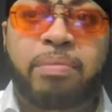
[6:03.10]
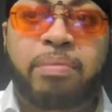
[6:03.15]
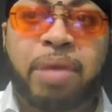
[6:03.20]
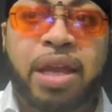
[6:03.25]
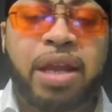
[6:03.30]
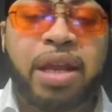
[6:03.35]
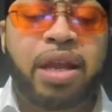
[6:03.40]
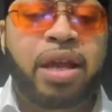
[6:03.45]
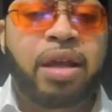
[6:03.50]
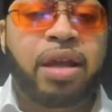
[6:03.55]

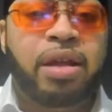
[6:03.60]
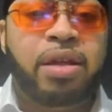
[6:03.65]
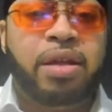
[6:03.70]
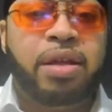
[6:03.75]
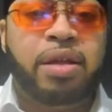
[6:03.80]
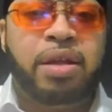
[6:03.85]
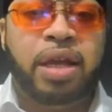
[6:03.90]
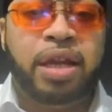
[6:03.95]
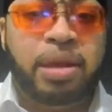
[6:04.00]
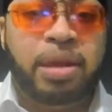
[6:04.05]
media,
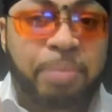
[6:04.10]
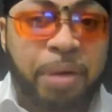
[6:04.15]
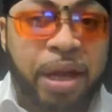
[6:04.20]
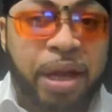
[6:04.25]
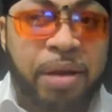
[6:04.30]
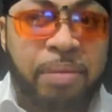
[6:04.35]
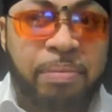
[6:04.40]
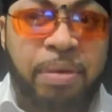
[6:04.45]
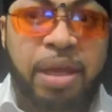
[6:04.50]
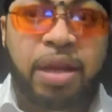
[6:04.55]

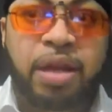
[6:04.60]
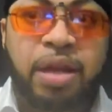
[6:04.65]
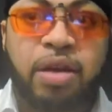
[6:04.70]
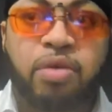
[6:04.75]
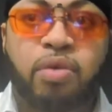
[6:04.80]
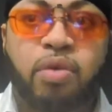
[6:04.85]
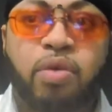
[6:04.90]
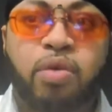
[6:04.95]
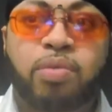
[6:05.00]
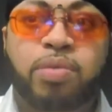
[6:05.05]
independent media
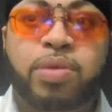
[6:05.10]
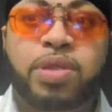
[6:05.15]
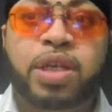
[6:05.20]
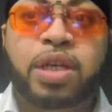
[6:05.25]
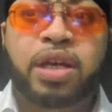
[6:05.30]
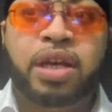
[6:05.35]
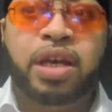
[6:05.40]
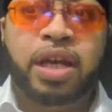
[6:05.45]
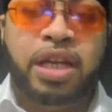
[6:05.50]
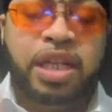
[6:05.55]
groups
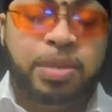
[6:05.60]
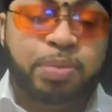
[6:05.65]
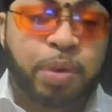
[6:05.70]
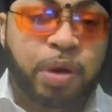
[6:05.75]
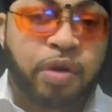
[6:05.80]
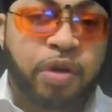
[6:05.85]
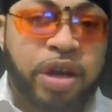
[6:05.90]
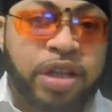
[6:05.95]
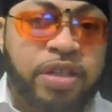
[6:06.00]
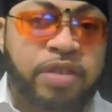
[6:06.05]
and these
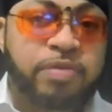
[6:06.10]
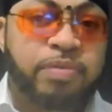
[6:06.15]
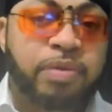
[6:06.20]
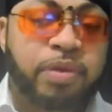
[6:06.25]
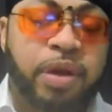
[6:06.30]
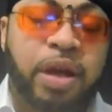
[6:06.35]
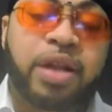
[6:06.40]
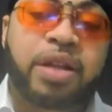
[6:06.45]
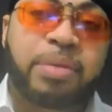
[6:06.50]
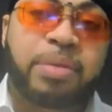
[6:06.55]
progressive,
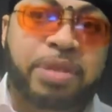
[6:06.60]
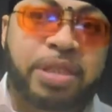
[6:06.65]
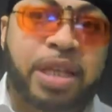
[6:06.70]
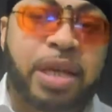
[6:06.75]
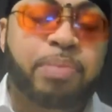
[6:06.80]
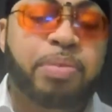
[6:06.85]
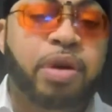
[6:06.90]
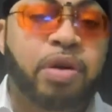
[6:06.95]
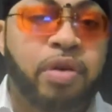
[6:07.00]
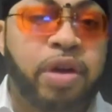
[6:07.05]
uh, let me
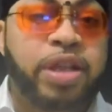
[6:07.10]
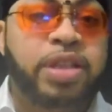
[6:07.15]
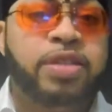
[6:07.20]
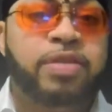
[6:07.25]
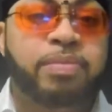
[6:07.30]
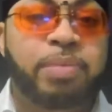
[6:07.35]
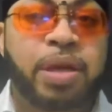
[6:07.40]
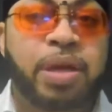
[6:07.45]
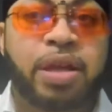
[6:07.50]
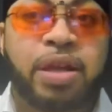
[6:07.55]
say,
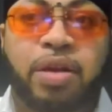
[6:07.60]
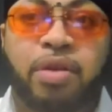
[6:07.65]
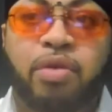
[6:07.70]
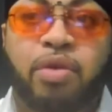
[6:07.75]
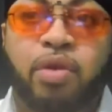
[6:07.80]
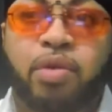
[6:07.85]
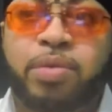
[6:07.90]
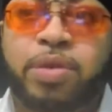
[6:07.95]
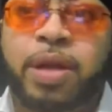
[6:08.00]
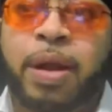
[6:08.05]
progressive media
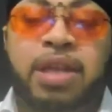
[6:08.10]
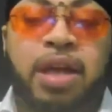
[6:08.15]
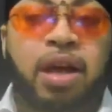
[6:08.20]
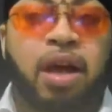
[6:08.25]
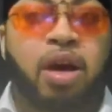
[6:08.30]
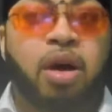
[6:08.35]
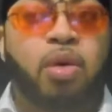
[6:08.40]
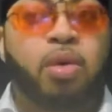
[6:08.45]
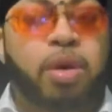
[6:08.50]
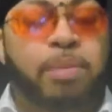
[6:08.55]
groups saying,
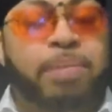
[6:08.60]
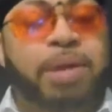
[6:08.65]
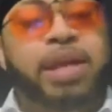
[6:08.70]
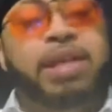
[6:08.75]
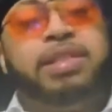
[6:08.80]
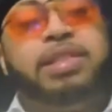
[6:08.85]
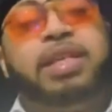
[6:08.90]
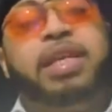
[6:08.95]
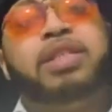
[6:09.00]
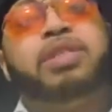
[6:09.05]
"Oh, we're
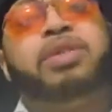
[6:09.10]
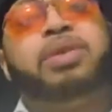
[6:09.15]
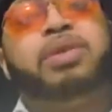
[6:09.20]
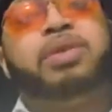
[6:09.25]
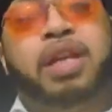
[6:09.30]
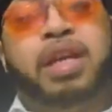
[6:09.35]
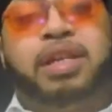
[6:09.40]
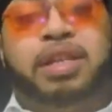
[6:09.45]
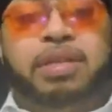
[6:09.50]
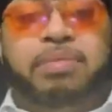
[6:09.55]
being censored.
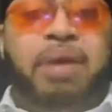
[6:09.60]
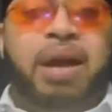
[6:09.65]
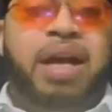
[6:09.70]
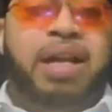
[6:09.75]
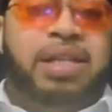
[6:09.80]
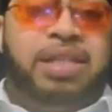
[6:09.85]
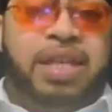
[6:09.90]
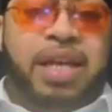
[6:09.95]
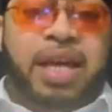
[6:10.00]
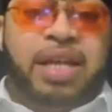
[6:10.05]
They
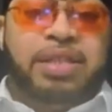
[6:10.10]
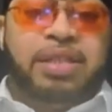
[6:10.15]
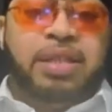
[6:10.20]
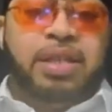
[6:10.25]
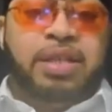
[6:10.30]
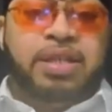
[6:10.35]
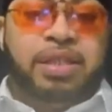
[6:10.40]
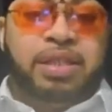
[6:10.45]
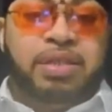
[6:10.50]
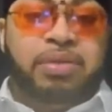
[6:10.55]
demonetized
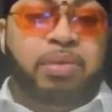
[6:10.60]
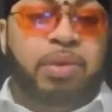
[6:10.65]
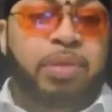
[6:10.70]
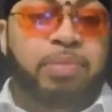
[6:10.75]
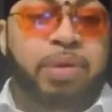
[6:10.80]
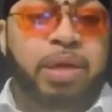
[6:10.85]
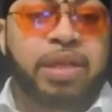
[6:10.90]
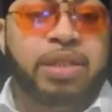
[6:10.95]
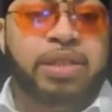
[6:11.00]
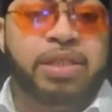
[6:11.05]
us.
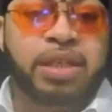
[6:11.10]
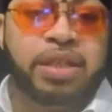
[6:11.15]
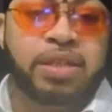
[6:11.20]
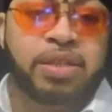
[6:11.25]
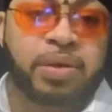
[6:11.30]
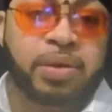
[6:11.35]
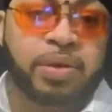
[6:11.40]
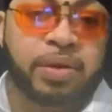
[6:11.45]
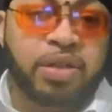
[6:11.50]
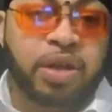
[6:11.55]
We're being
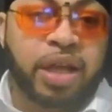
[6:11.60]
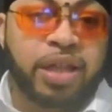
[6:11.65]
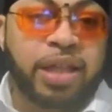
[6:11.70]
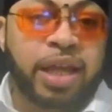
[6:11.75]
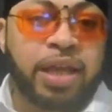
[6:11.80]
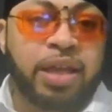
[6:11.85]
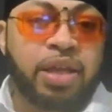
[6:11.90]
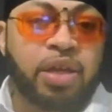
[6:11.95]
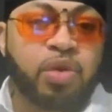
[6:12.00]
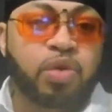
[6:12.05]
censored." So I
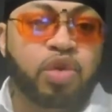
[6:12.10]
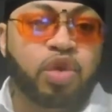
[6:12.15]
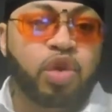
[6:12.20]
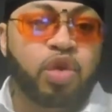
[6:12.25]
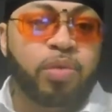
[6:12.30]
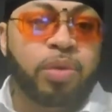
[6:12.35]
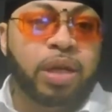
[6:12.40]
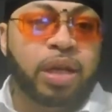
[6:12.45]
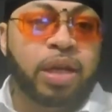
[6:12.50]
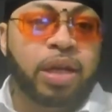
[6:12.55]
think
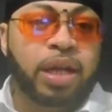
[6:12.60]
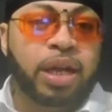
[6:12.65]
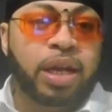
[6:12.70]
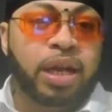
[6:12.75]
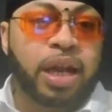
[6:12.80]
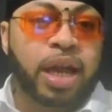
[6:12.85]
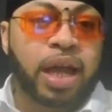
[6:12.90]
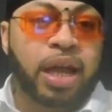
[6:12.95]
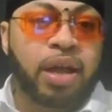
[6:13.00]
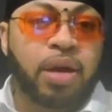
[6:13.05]
YouTube could look at
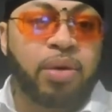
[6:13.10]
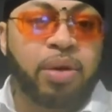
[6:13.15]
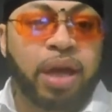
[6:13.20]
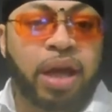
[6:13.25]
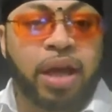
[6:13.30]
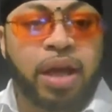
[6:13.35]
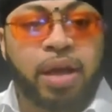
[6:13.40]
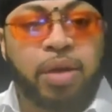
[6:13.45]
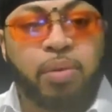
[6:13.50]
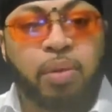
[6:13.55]
it like,
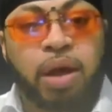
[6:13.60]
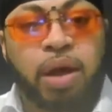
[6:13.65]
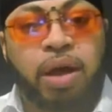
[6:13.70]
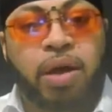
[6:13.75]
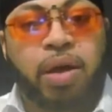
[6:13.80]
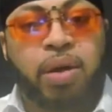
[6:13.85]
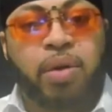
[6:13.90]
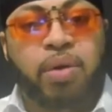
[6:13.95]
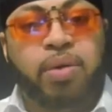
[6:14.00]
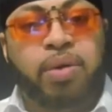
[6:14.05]
"Okay,
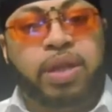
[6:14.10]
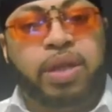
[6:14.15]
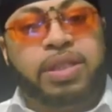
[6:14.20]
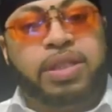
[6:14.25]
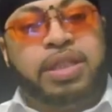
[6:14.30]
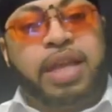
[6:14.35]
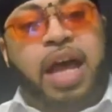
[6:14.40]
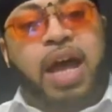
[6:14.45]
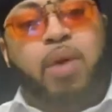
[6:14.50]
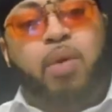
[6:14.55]
well,
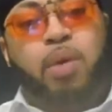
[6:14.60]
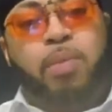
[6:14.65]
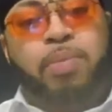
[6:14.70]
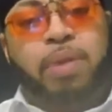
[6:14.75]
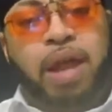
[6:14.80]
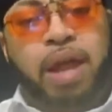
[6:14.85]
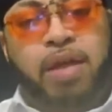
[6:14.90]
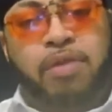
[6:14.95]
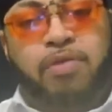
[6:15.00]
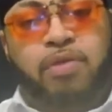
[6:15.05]
this is our
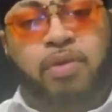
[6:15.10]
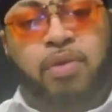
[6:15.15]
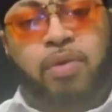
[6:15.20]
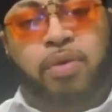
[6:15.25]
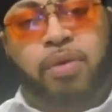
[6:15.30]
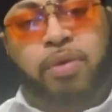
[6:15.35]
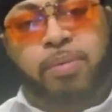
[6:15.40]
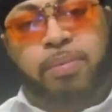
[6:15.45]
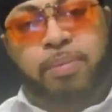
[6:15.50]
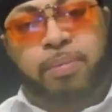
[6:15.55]

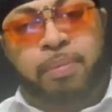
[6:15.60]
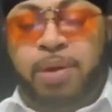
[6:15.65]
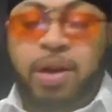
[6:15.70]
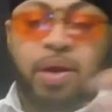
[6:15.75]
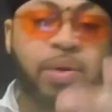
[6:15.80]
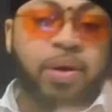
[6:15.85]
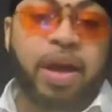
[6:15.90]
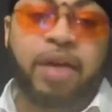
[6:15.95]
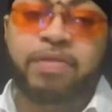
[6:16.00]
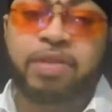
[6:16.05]
platform. We
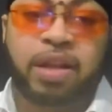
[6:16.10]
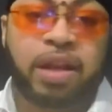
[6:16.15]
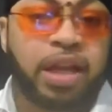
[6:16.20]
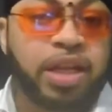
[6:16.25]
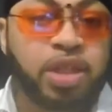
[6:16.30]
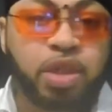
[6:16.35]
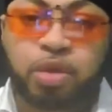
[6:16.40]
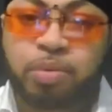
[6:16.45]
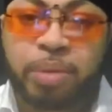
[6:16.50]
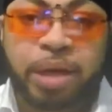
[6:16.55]
don't have to
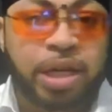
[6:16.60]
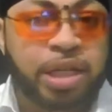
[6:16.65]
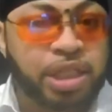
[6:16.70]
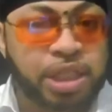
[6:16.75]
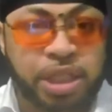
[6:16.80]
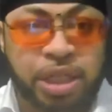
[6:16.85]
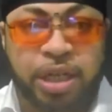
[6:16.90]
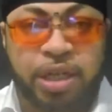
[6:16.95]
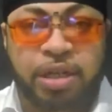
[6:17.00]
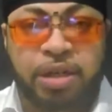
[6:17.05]
let you make
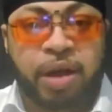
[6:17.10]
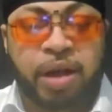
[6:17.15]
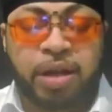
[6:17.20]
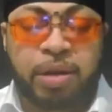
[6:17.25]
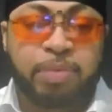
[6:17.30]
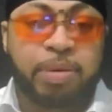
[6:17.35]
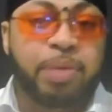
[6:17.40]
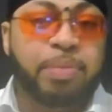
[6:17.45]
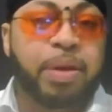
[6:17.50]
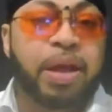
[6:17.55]
shit, right?"
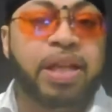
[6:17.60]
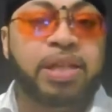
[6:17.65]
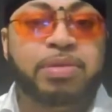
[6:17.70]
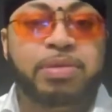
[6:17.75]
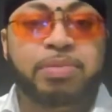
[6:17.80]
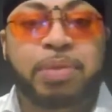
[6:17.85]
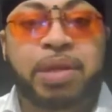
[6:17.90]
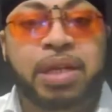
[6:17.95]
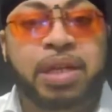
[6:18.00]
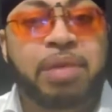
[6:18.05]
The people that's
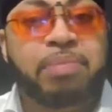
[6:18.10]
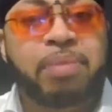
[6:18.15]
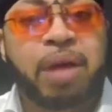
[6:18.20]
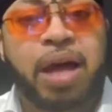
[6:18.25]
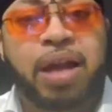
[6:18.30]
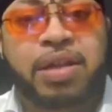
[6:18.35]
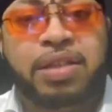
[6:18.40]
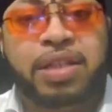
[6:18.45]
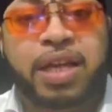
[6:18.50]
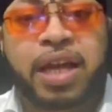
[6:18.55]
been
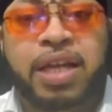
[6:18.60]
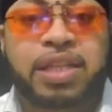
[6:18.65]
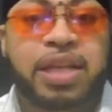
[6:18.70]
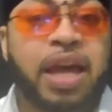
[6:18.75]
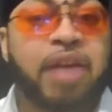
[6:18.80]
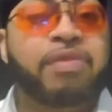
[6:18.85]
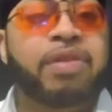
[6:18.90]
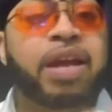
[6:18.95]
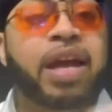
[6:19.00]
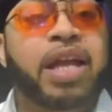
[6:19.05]
demonetized
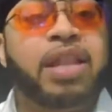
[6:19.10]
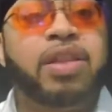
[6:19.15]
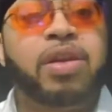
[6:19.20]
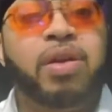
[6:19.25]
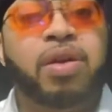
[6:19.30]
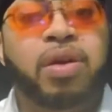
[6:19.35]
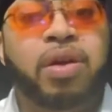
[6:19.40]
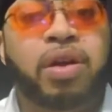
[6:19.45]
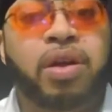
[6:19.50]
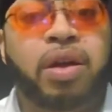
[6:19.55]
haven't got
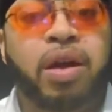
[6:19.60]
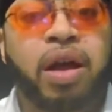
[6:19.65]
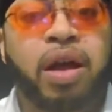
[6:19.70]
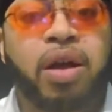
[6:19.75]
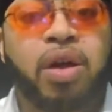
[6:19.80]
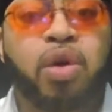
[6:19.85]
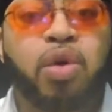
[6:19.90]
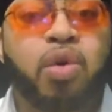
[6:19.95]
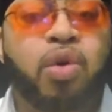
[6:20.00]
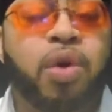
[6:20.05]
their uh,
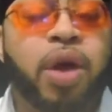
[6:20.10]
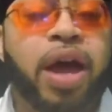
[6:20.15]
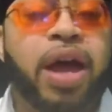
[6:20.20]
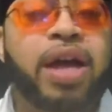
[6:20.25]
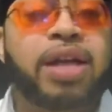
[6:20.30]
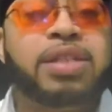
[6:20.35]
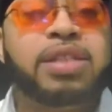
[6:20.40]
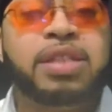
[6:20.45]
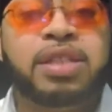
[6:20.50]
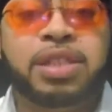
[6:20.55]
Google
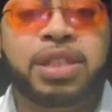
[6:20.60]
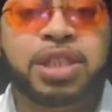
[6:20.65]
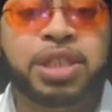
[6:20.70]
AdSense